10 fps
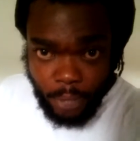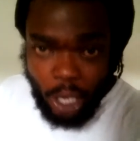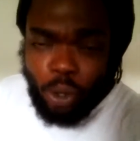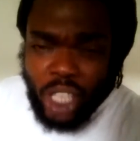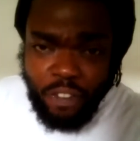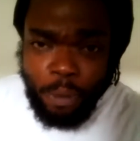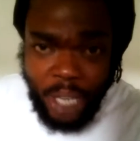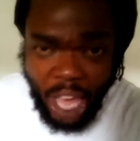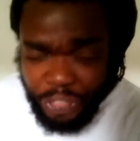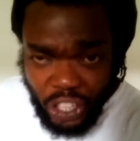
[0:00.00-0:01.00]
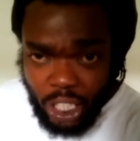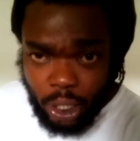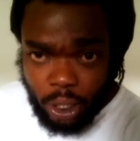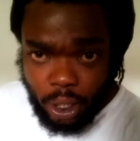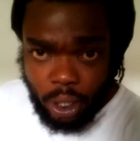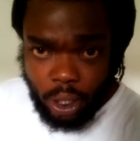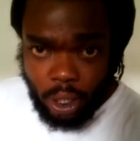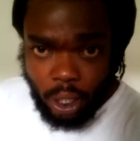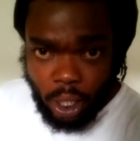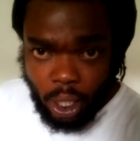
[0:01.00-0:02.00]
I don't give them nothing.
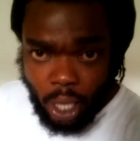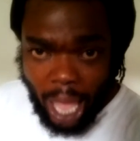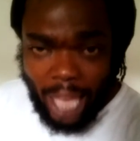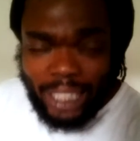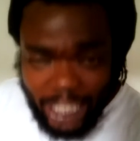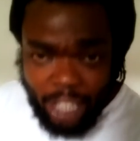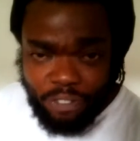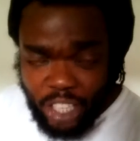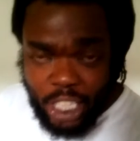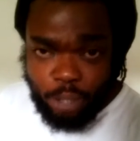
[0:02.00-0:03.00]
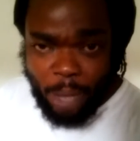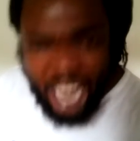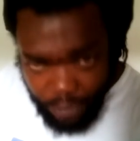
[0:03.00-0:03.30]
I live this, man.